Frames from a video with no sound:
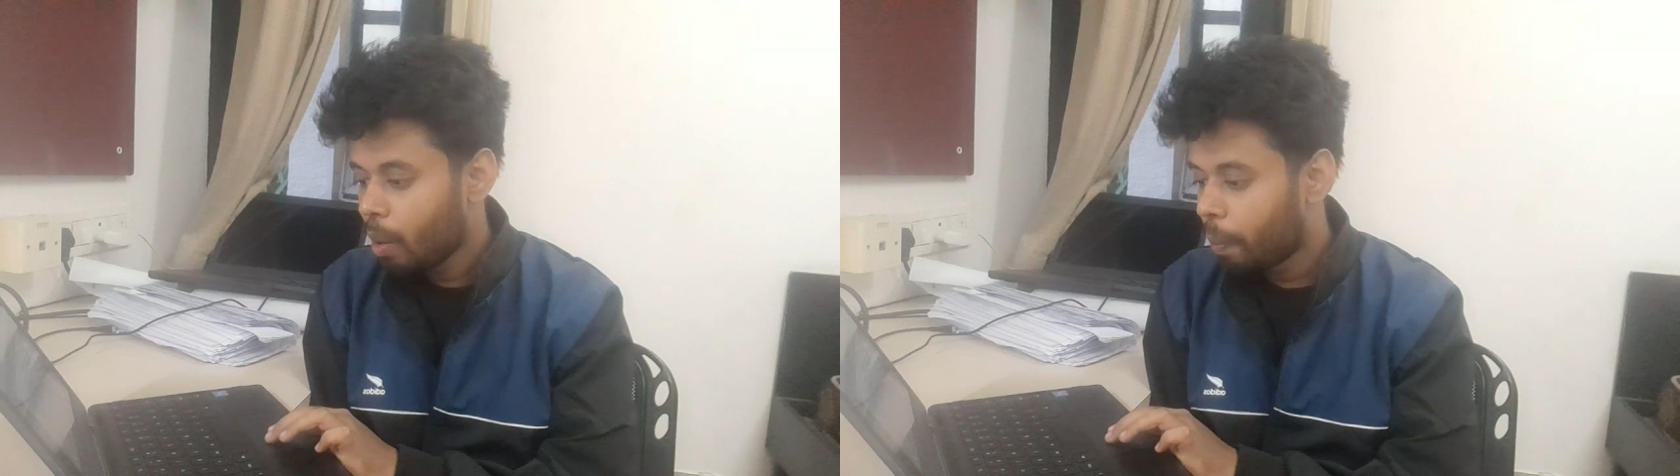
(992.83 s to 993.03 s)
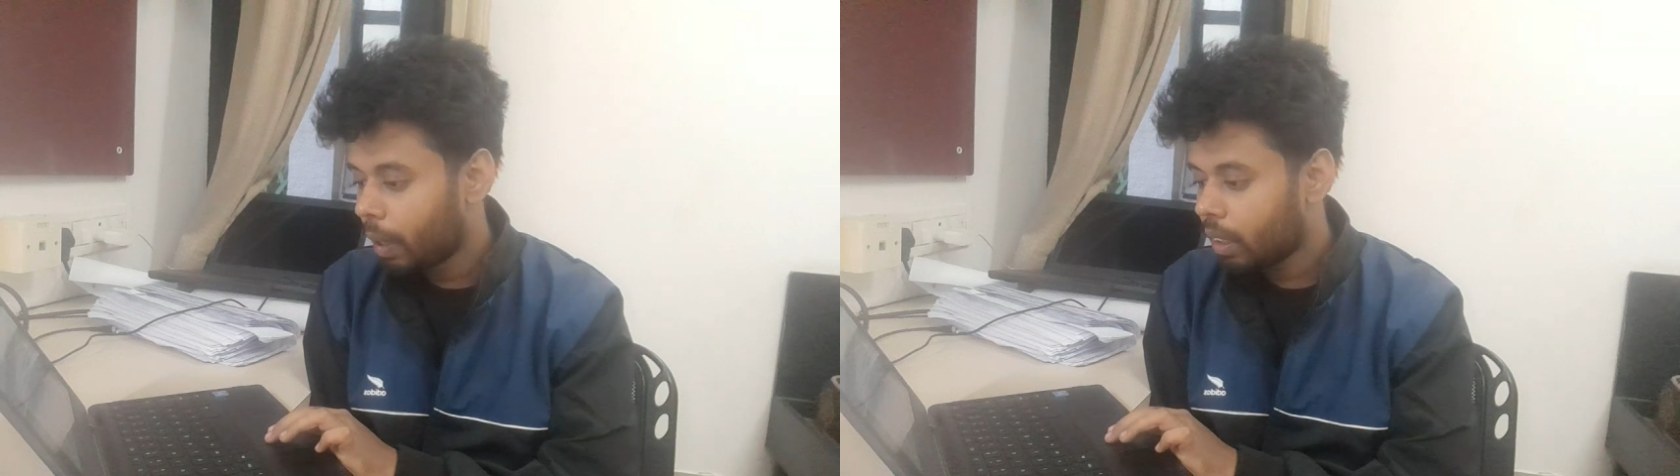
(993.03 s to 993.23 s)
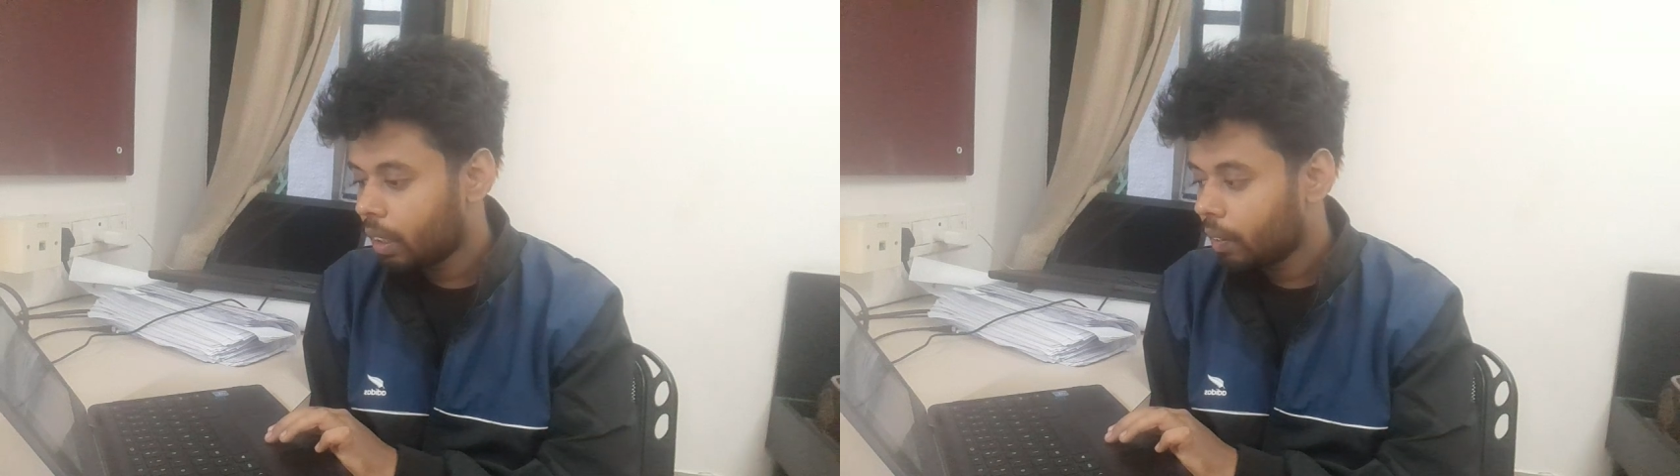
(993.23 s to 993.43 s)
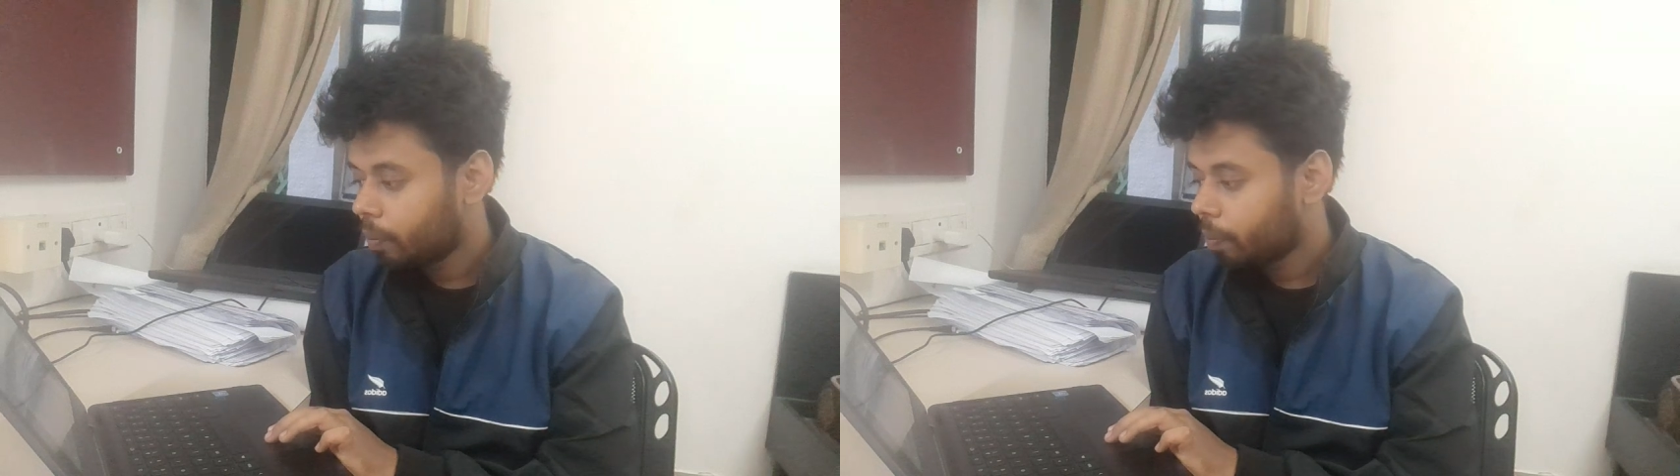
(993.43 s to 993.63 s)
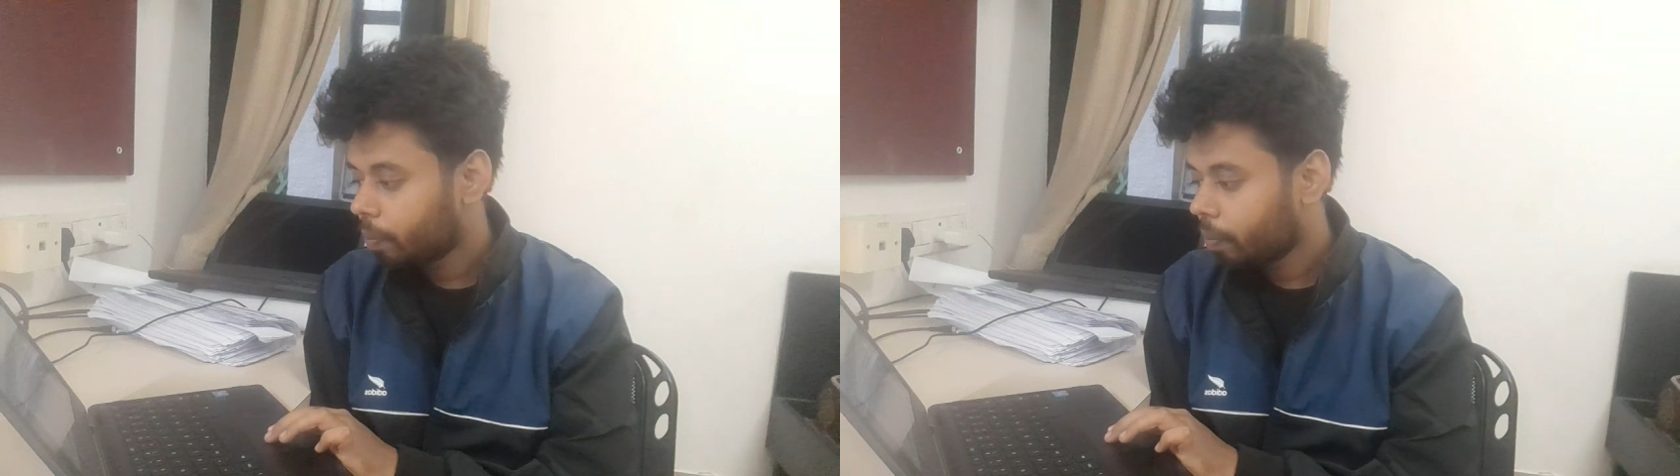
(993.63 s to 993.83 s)
But
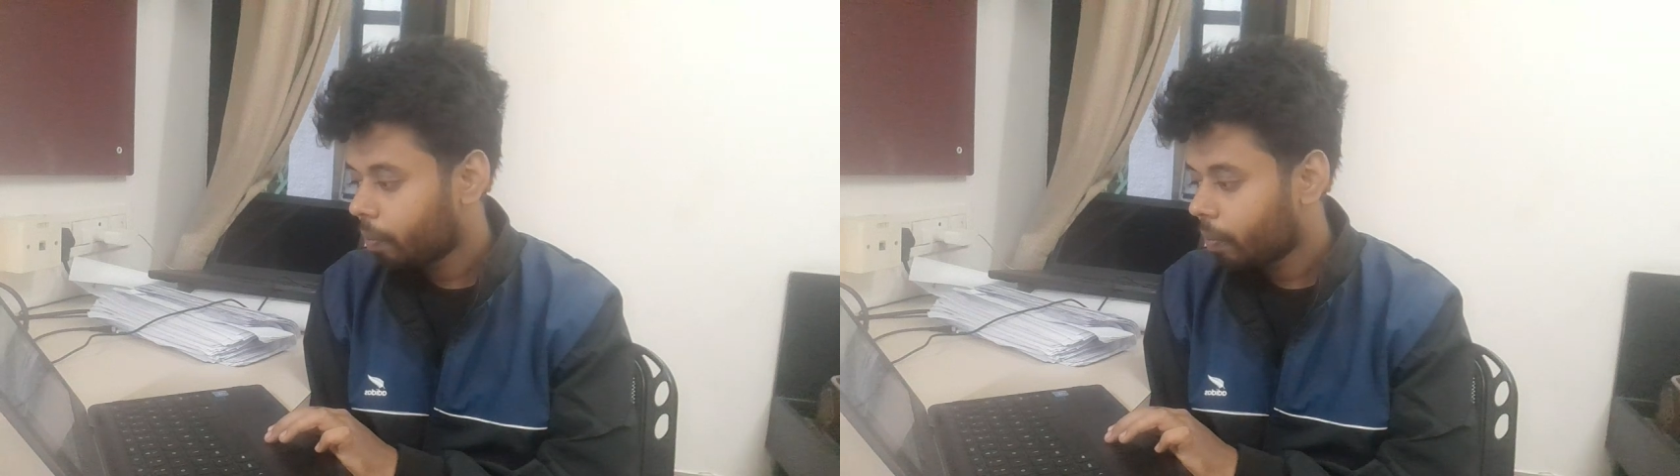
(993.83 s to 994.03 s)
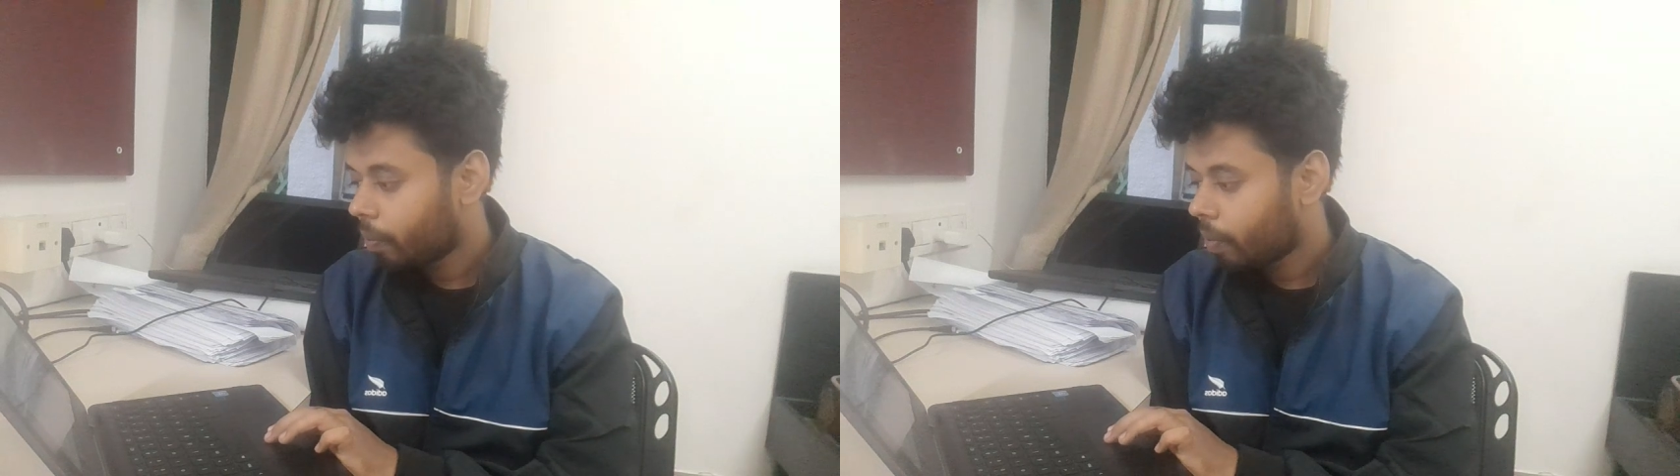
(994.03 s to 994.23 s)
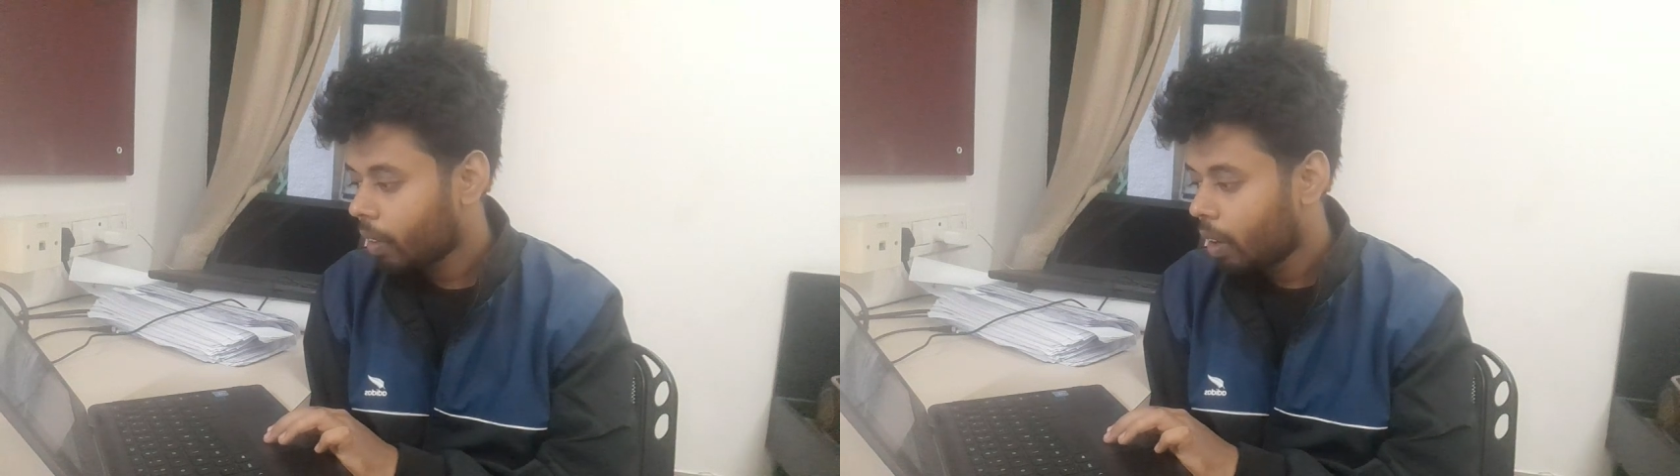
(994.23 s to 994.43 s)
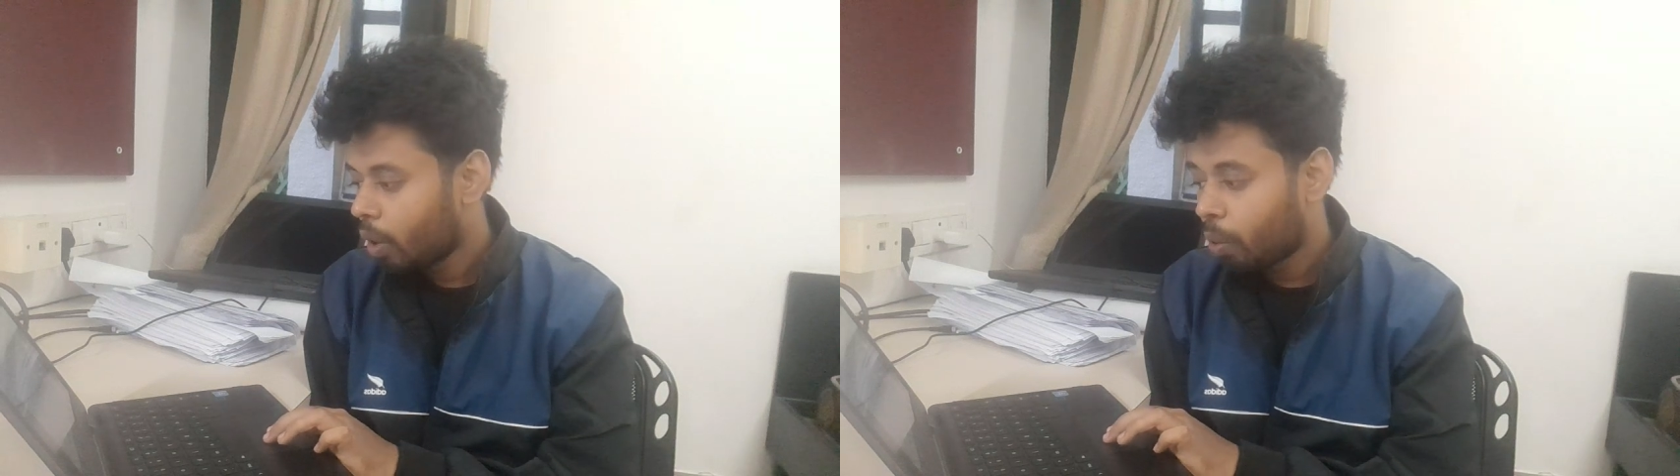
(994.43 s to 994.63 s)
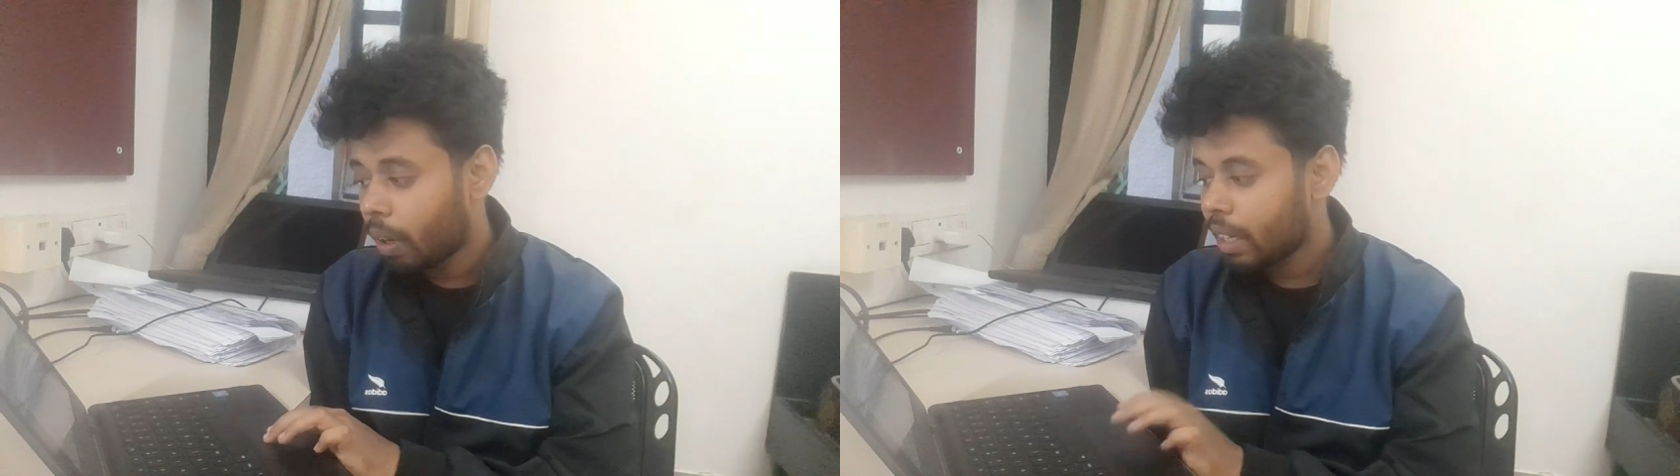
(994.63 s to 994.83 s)

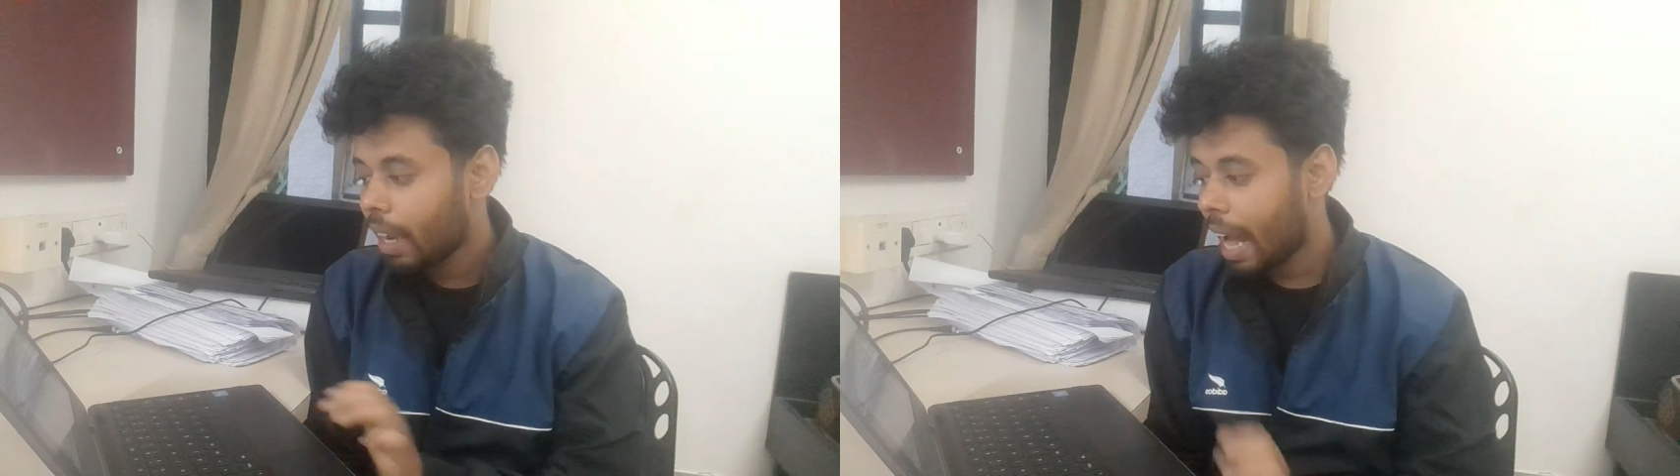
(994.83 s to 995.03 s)
what